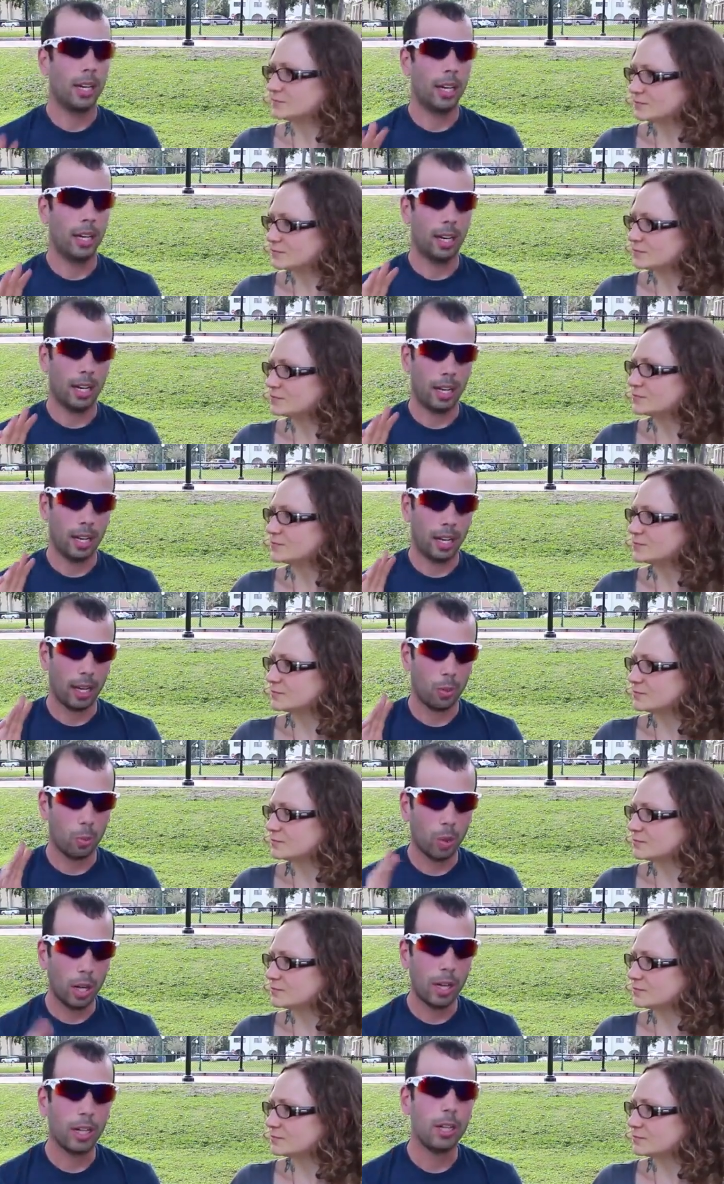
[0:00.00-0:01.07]
Speaker 1: I, I
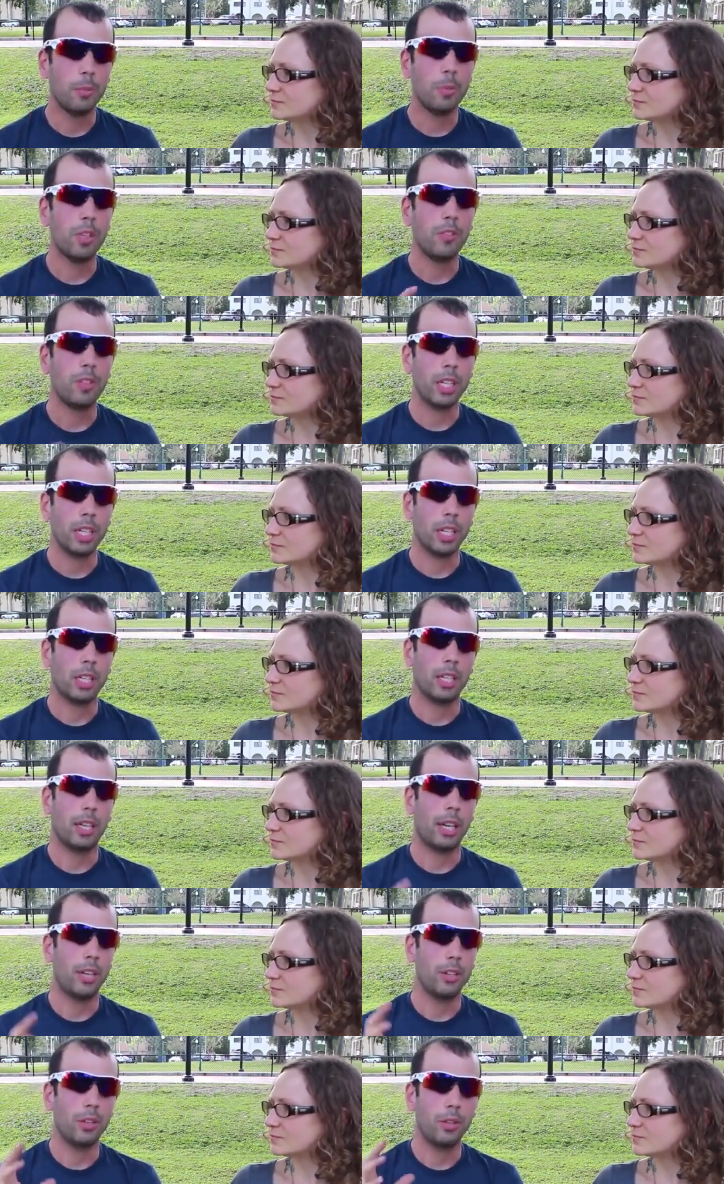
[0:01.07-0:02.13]
wanted to be vegan.
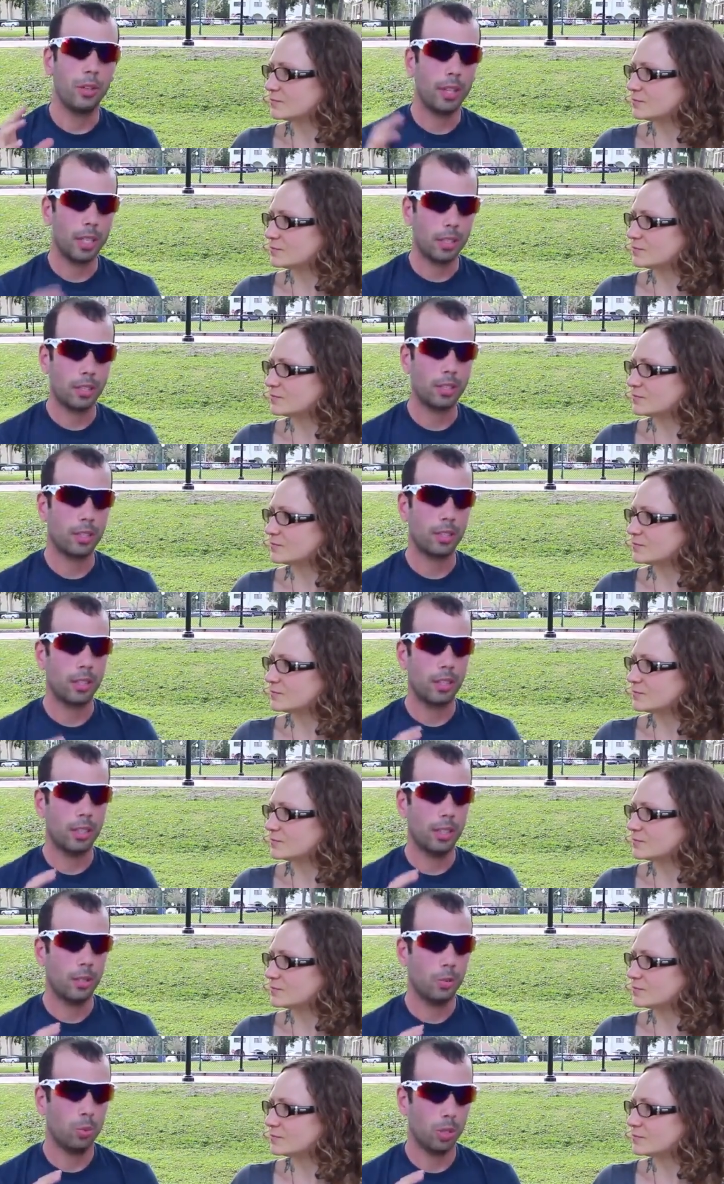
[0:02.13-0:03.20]
I knew this
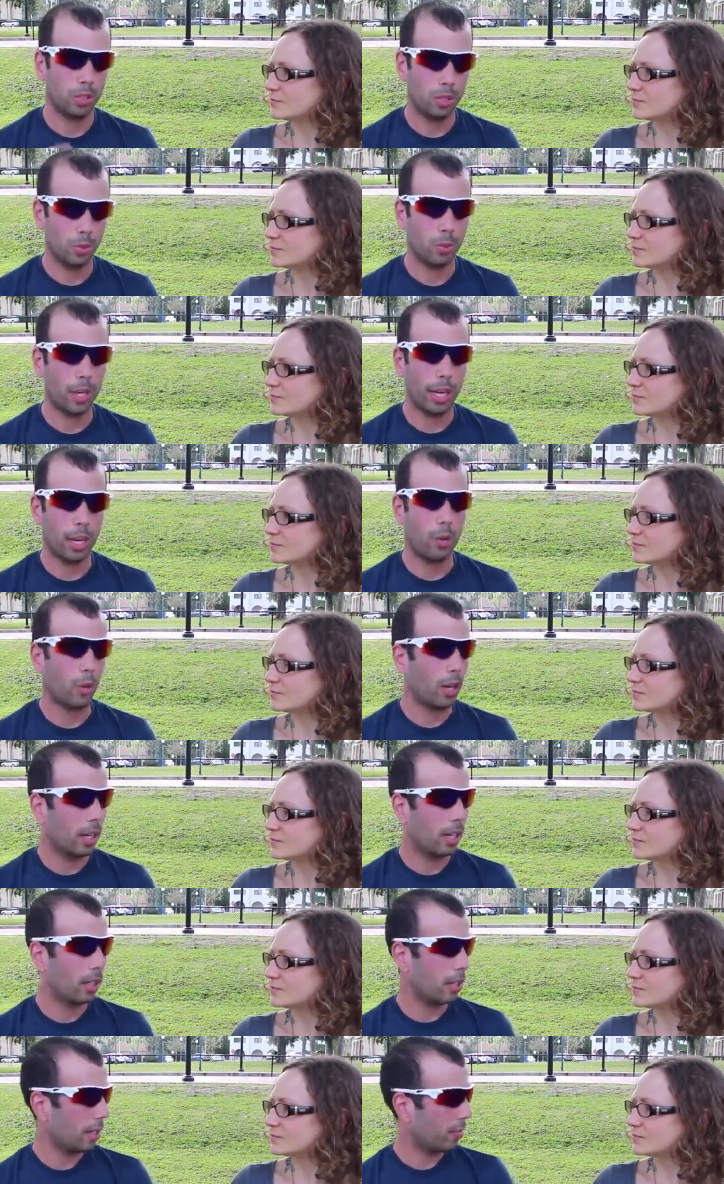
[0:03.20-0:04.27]
was the way I
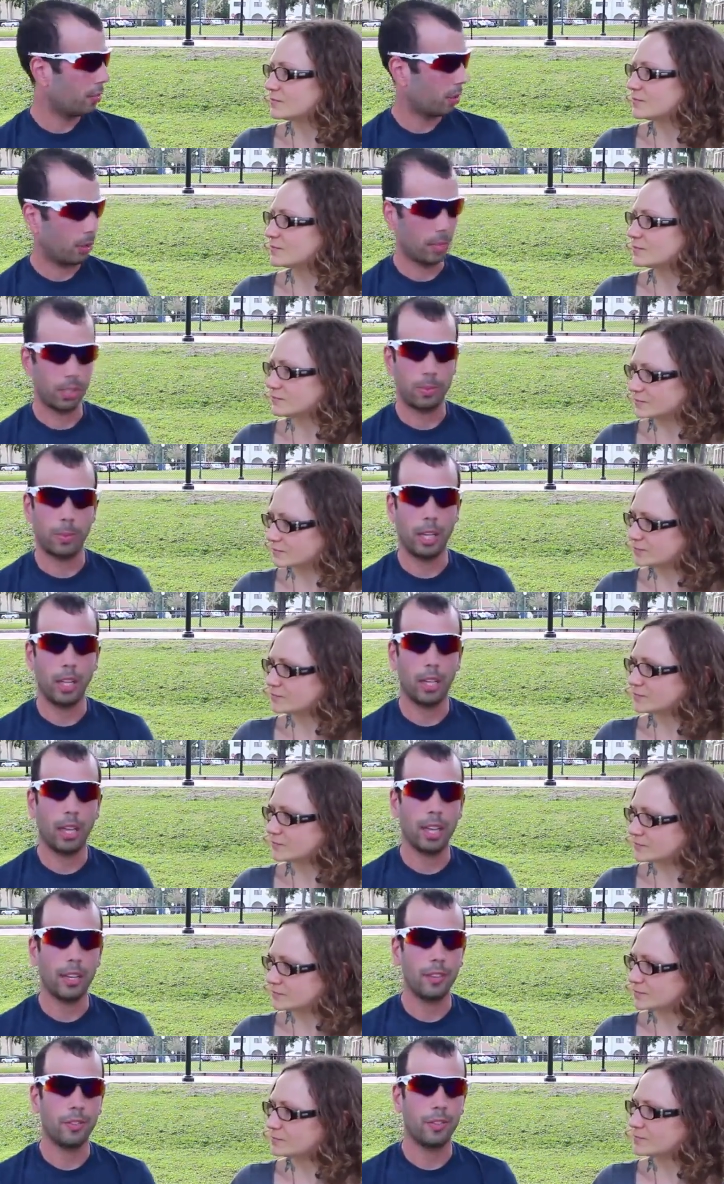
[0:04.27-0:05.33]
wanted to live for the rest of my
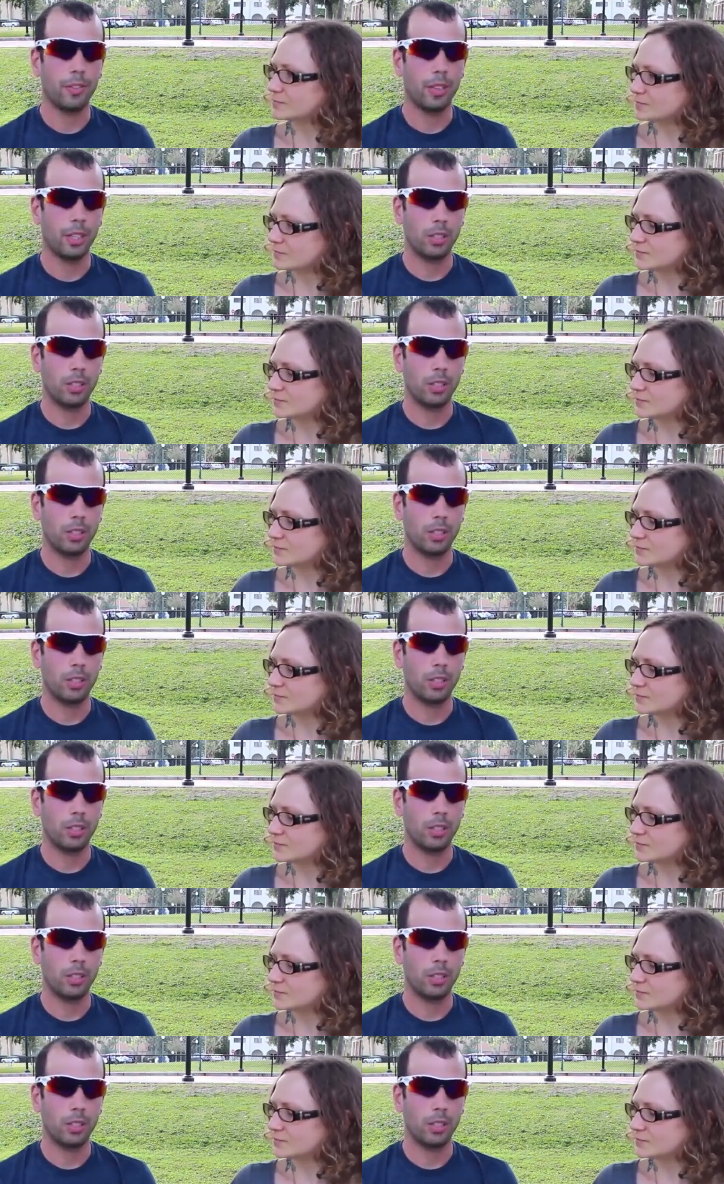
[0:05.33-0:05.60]
life.